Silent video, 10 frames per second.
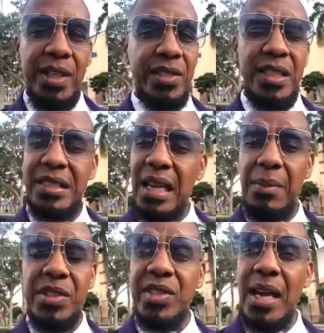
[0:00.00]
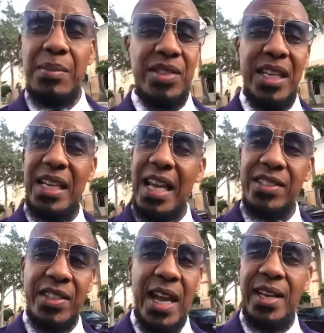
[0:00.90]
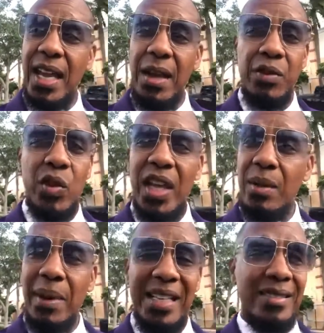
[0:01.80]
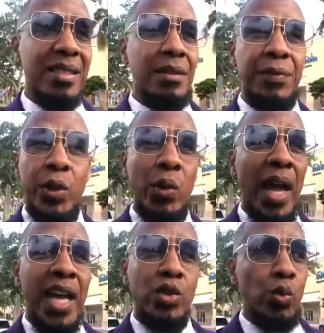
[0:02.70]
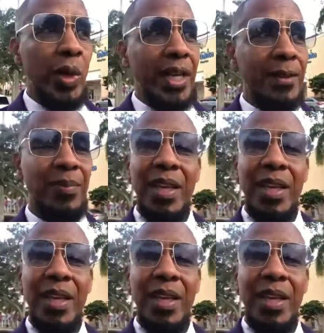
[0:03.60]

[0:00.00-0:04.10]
He says, Simon, Simon, Satan has desired to have you that he might sift you as wheat.